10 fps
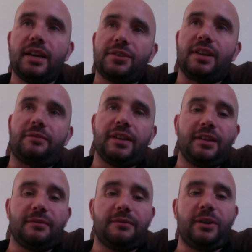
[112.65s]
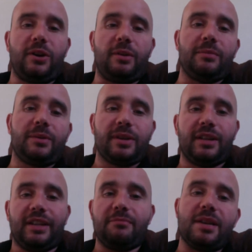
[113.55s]
So they fill in the form,
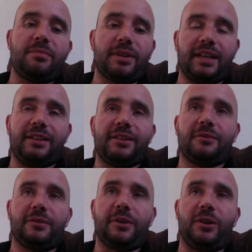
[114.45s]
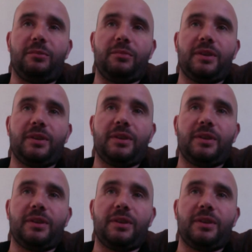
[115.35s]
and then maybe at the end of the form,